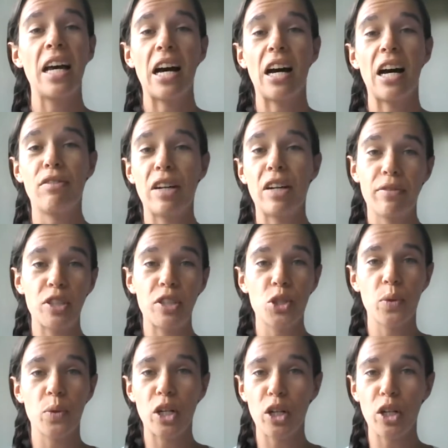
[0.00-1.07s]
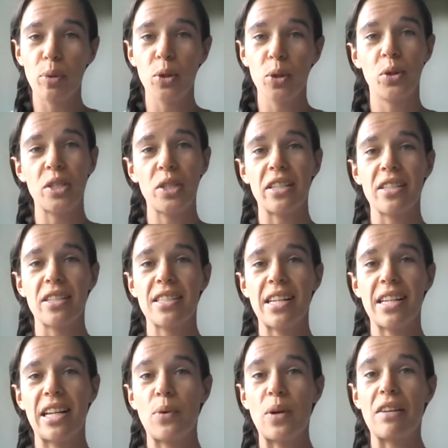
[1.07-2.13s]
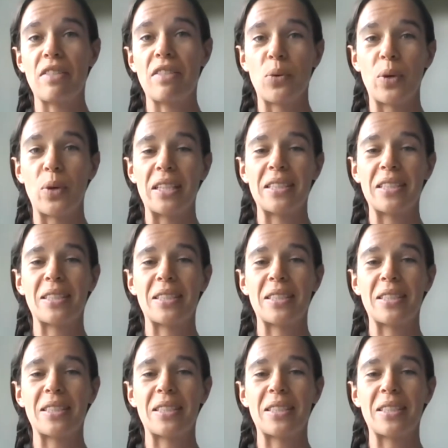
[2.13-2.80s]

are relevant to a global audience anywhere in the world.